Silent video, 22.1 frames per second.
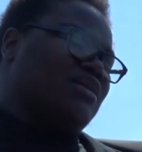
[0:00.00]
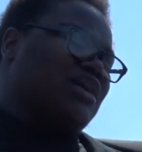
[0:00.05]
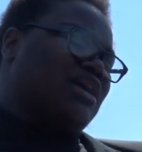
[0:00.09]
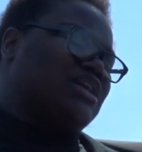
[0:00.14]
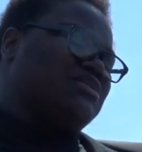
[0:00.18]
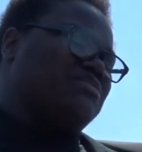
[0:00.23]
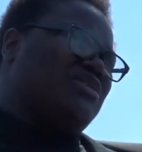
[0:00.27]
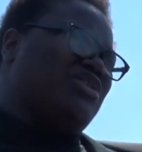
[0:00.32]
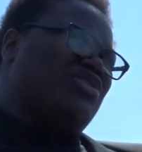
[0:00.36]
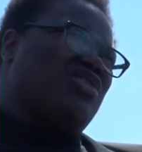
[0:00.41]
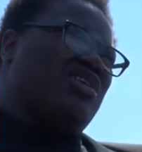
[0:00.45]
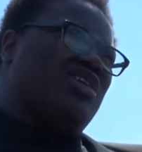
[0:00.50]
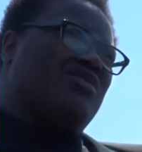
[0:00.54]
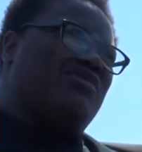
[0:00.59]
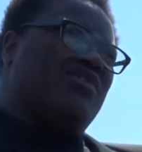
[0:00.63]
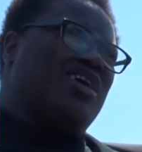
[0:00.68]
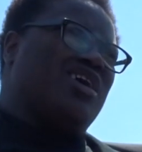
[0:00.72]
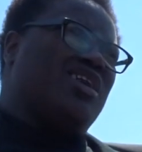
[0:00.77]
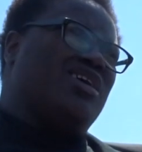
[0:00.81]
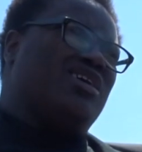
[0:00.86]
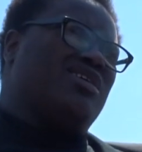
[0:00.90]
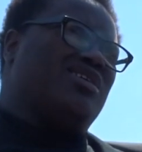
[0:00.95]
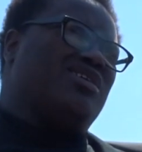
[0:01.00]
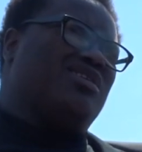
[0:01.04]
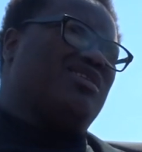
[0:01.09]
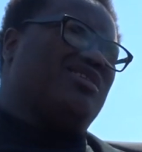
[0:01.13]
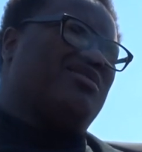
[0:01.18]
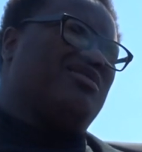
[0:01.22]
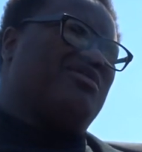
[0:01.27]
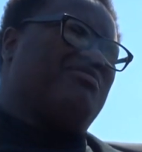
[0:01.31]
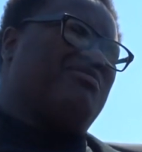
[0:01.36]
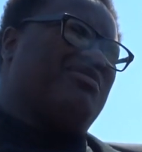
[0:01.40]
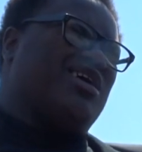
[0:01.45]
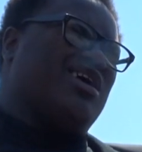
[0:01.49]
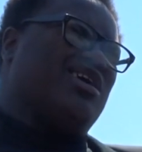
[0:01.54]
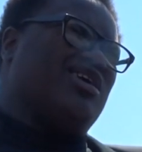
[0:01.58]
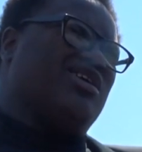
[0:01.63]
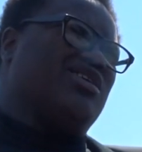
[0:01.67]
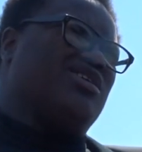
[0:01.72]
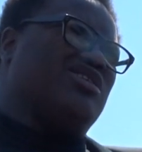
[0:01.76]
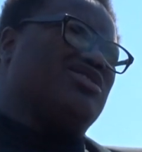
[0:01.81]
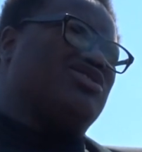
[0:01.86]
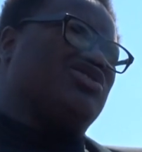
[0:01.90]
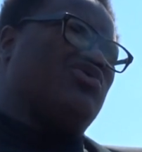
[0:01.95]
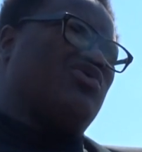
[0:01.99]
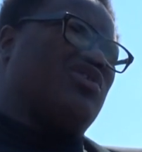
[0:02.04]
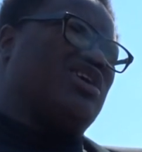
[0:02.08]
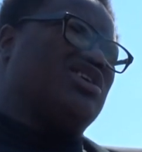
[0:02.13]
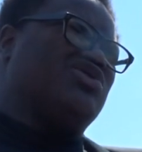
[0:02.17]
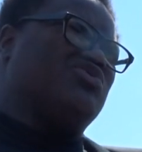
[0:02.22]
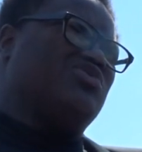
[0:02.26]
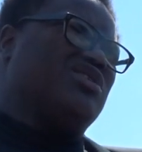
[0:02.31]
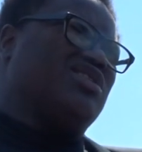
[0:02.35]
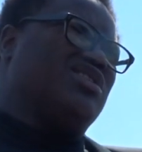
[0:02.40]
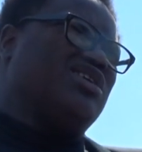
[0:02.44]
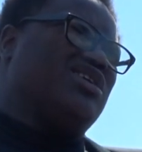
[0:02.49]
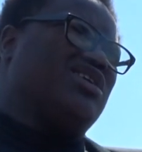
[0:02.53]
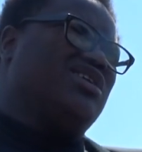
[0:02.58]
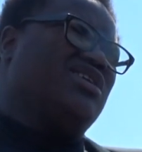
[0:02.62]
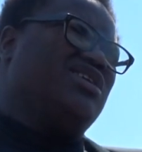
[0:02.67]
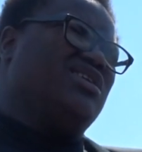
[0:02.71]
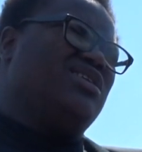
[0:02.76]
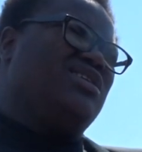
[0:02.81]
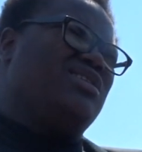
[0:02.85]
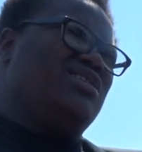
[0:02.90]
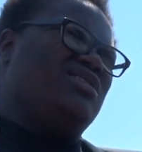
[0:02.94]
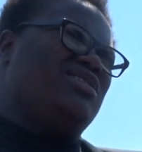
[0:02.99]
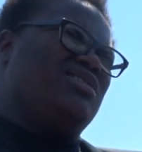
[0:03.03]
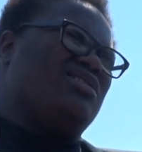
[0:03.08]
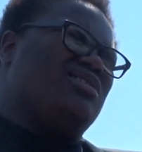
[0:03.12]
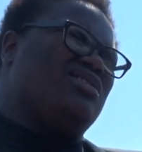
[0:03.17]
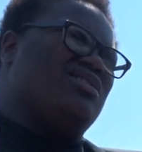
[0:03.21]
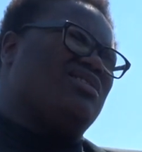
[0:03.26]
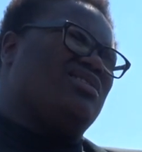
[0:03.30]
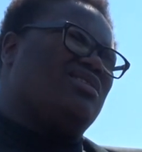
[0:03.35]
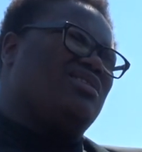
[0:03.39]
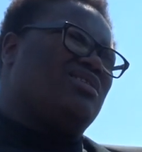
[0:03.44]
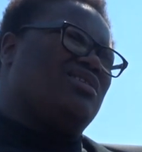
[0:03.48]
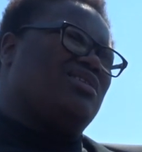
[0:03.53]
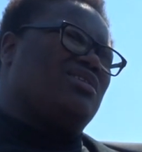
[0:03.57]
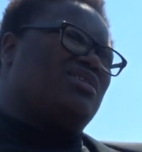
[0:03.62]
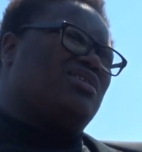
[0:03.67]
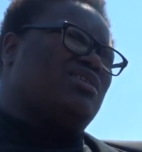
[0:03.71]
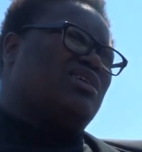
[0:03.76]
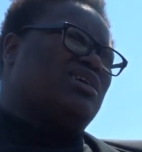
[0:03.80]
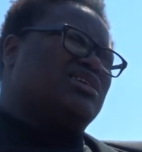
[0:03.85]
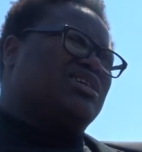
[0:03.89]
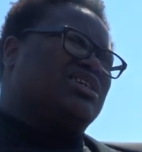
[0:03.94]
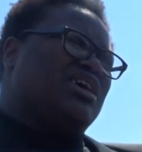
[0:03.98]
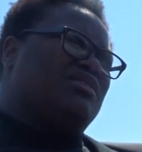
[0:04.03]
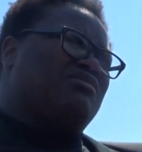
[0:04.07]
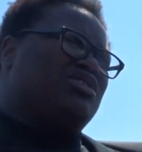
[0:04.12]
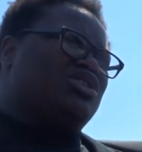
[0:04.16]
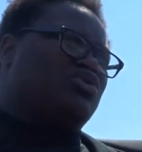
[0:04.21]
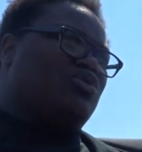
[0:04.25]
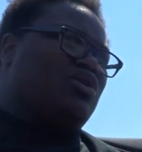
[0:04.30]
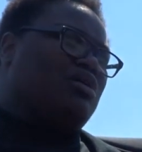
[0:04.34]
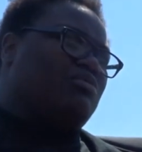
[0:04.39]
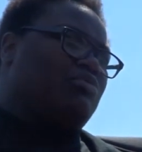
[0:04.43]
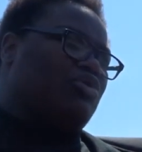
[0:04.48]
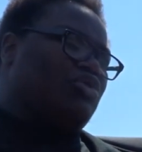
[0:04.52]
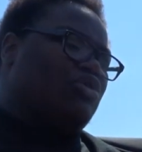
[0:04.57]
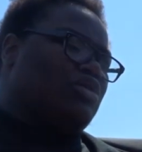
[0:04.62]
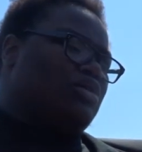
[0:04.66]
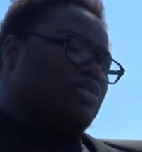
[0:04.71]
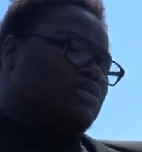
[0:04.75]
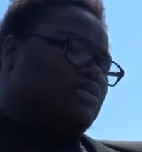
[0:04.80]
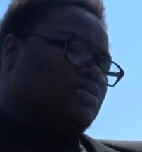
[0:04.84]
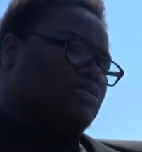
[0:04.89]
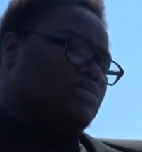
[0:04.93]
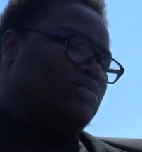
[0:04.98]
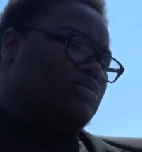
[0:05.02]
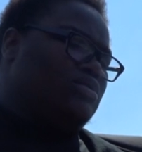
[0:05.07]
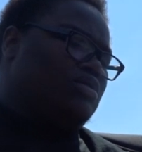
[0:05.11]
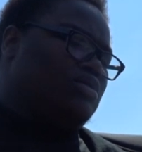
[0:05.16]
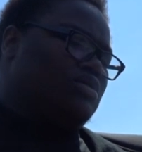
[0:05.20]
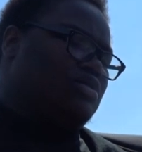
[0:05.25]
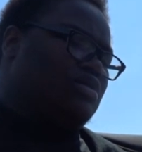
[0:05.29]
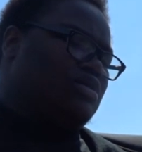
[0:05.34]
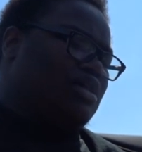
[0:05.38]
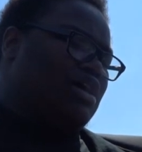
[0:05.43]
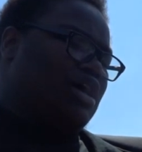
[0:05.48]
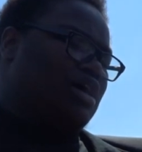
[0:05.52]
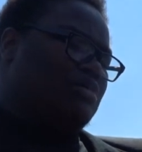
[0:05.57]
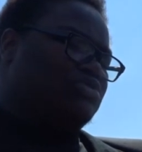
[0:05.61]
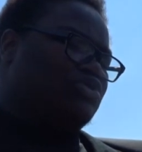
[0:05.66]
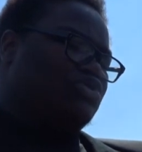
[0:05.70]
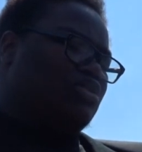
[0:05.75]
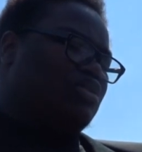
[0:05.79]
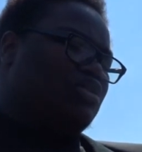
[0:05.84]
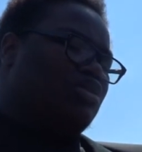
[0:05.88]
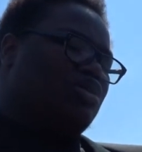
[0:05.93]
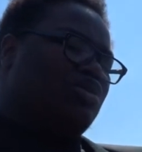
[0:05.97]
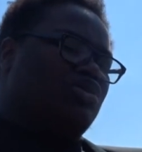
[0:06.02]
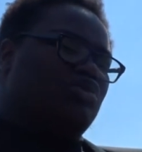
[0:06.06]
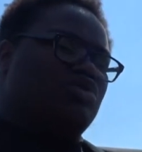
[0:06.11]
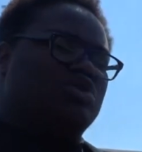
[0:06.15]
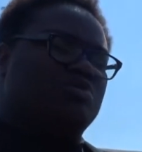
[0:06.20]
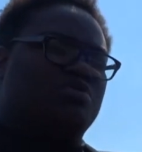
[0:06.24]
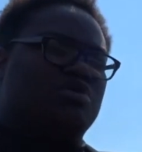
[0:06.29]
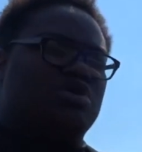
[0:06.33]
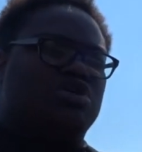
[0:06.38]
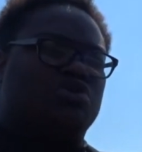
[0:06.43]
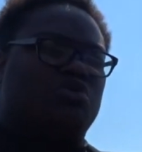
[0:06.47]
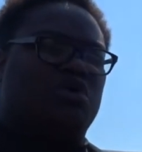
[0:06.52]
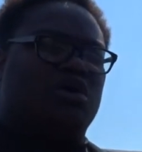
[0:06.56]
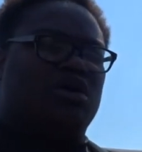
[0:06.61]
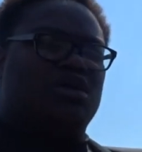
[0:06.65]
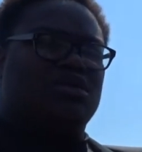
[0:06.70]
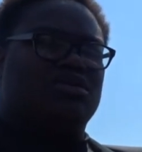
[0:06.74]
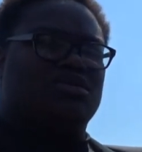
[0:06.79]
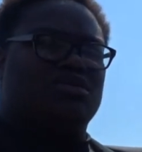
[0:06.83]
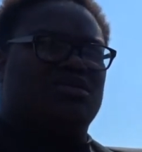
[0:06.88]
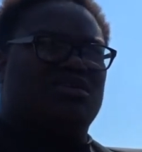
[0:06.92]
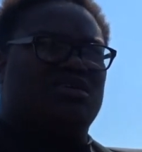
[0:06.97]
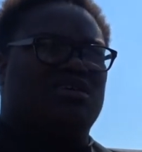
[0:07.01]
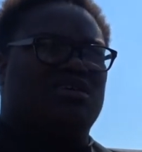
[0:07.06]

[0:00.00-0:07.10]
some hill elevated. Got uh, squats with the safety squat bar, hamstring curl, split squats,